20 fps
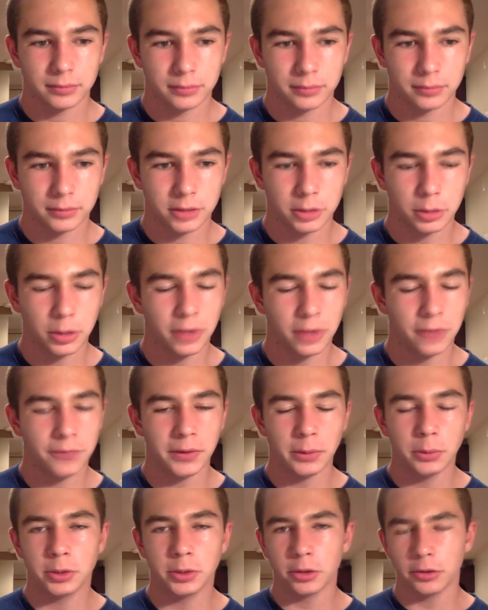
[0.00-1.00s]
do I
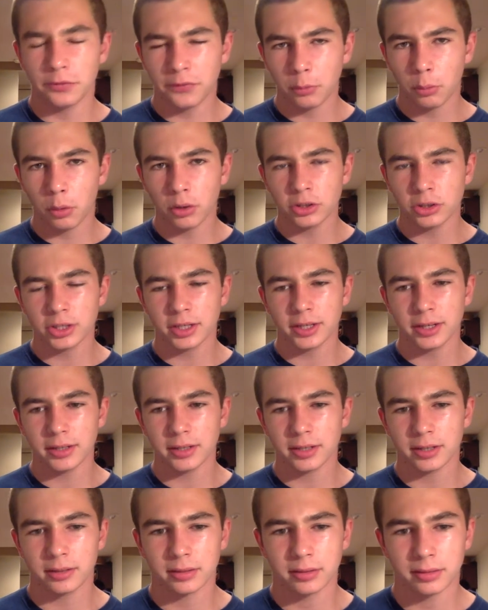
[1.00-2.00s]
feel good for watching
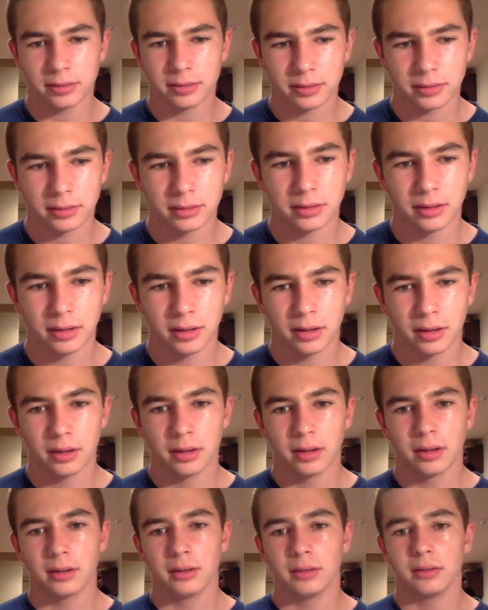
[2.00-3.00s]
it?
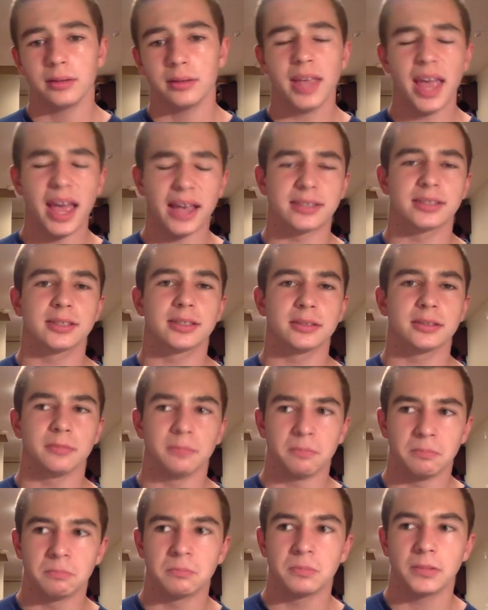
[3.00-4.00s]
Yes.
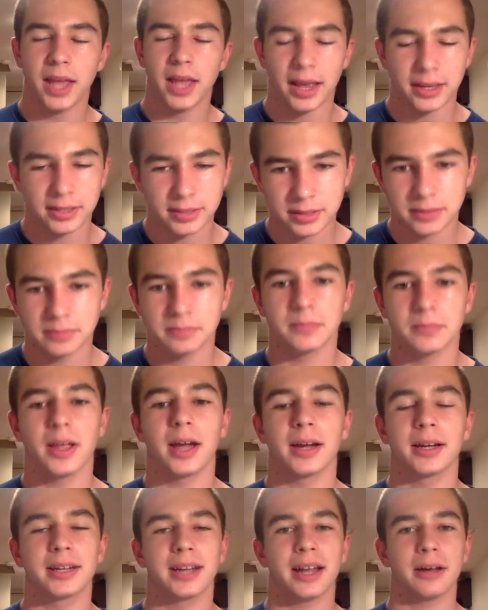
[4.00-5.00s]

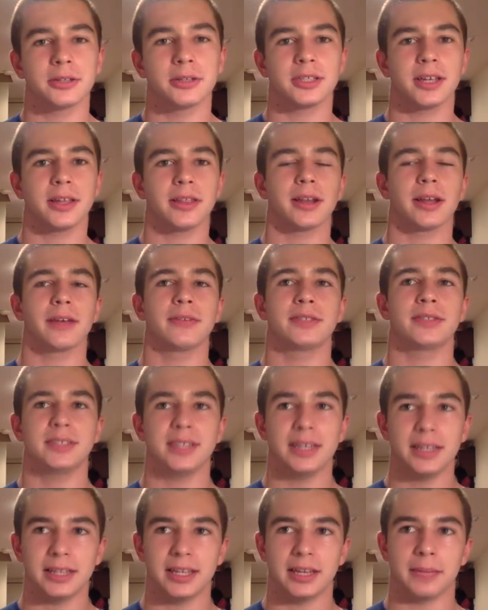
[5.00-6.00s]
I can now say that I've
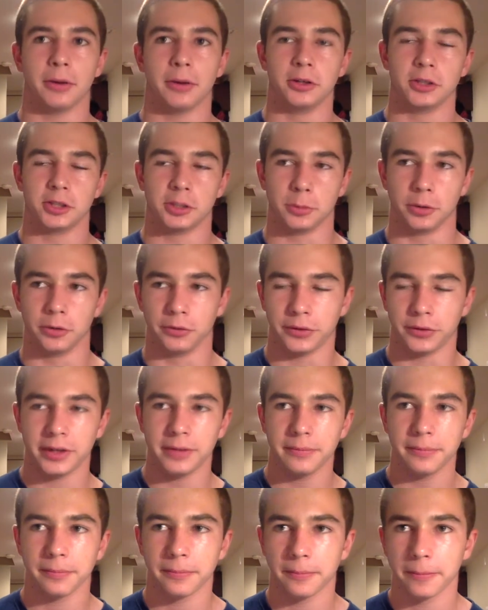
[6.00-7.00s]
seen the Emoji Movie.
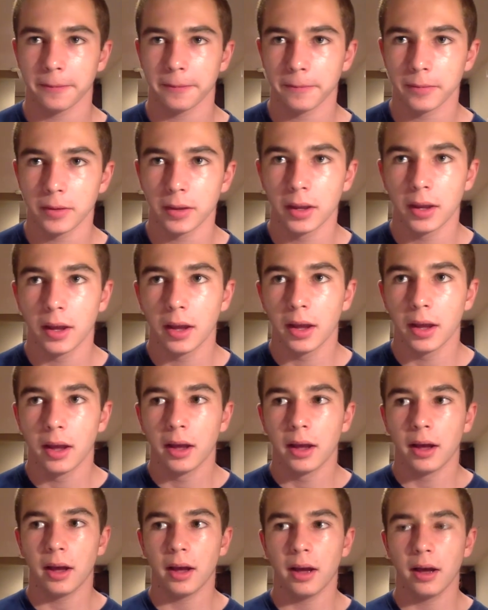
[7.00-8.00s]

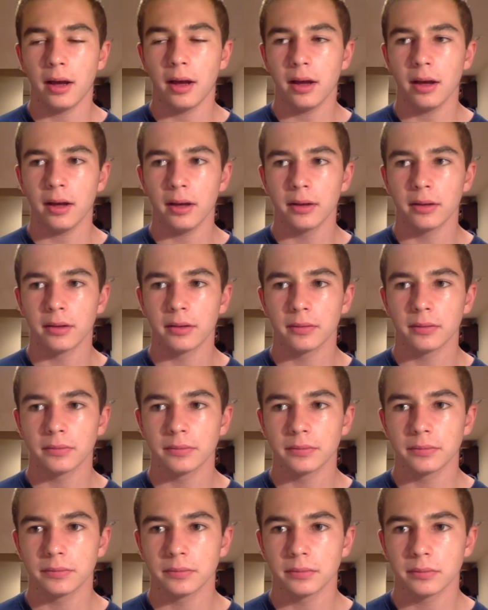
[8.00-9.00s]

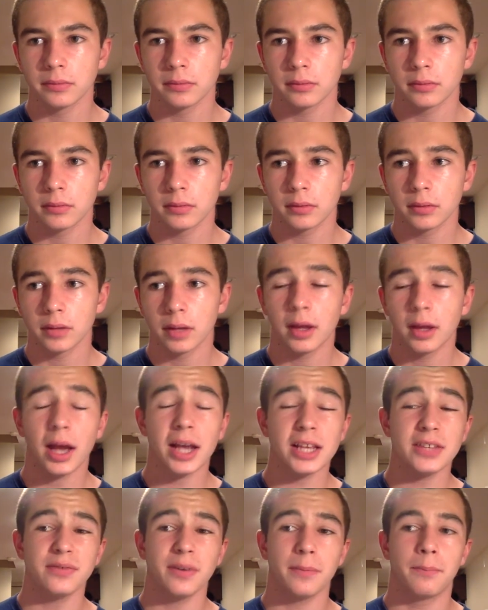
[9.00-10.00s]

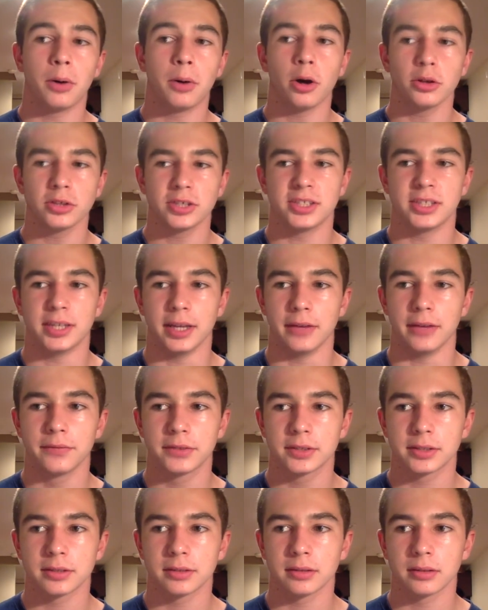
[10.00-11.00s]
As for
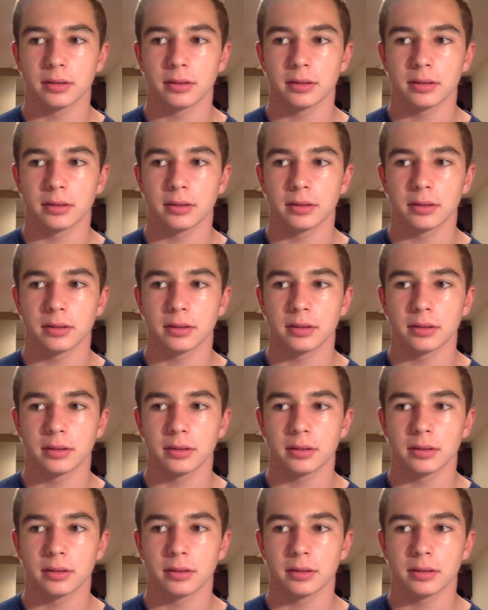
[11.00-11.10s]
positives,